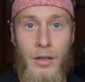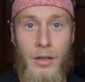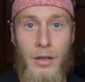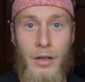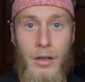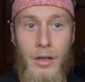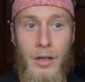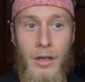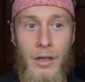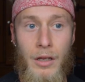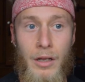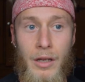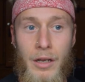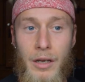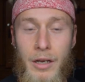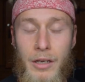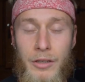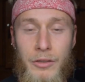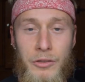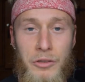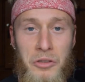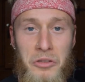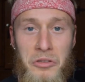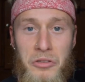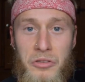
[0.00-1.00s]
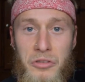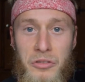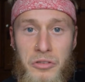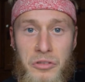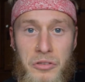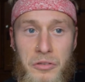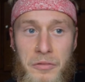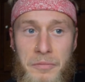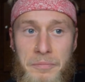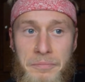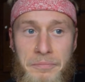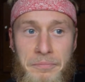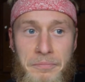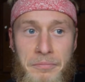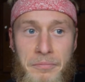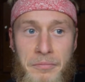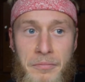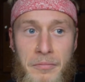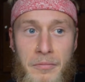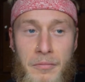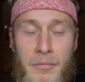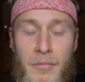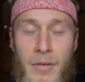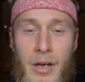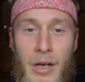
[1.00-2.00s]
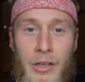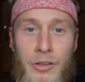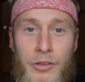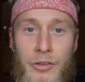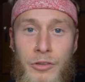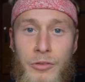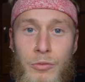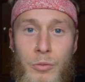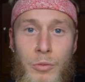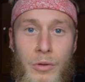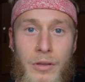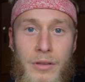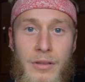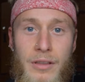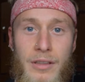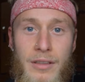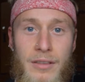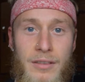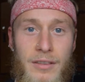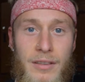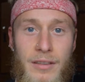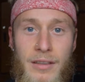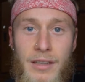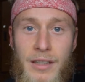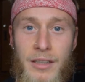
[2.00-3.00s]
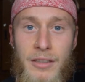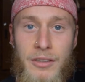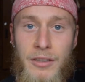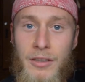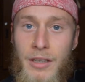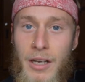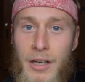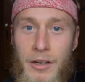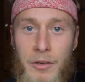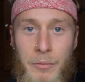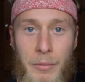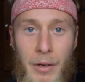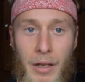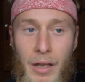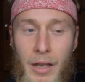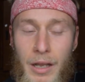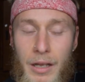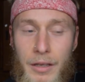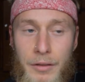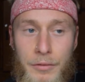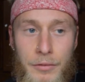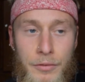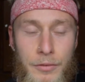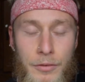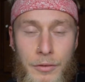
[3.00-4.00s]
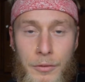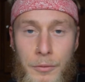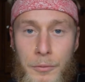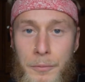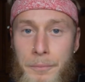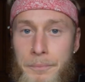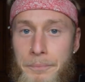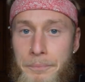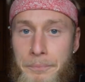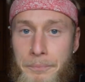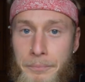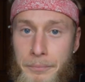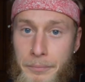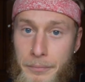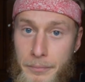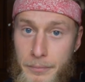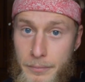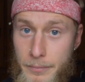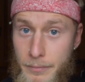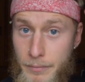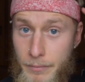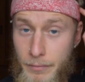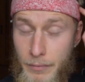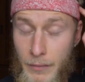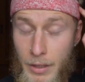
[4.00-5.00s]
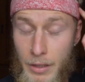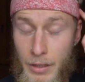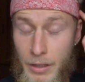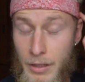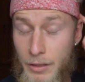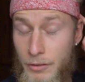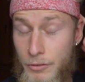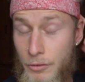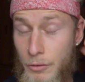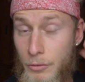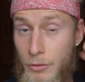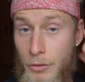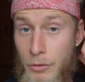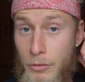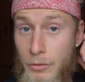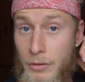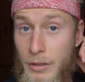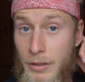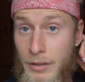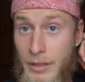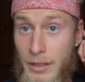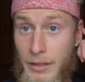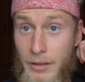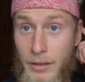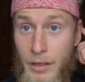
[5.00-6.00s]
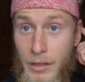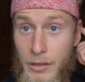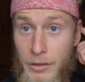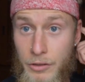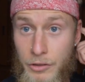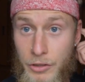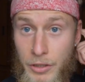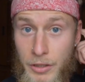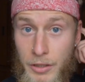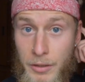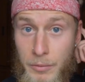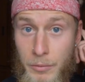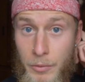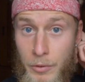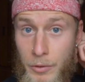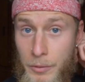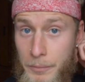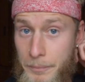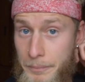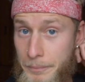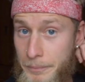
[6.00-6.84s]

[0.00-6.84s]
I I just I just want this addiction out of my life so yeah so no technology anymore